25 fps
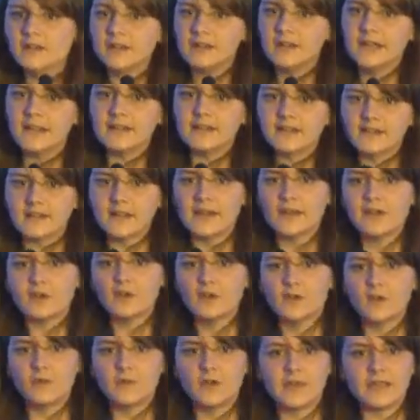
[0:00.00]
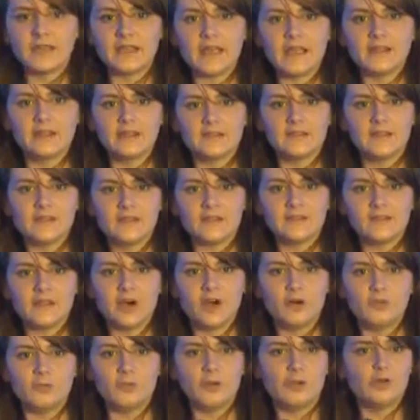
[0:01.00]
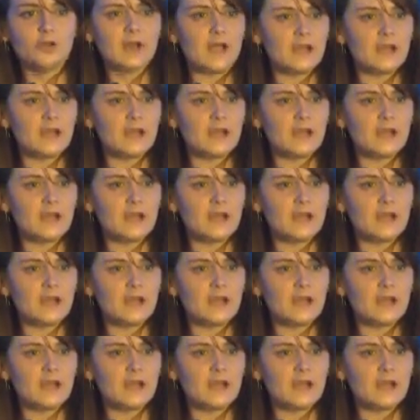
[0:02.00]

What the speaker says: Let's take Cornwall again as an example,